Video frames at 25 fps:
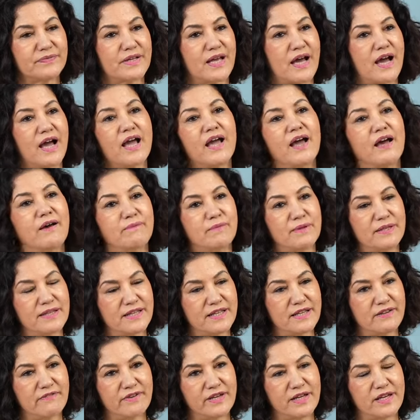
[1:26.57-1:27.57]
I have been
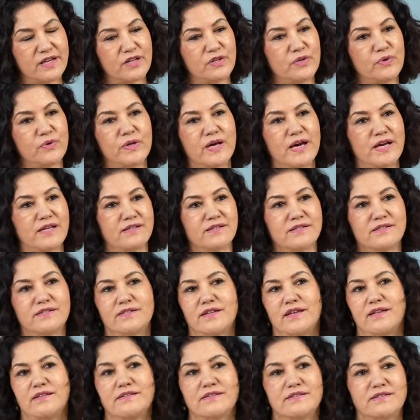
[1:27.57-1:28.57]
living in the United States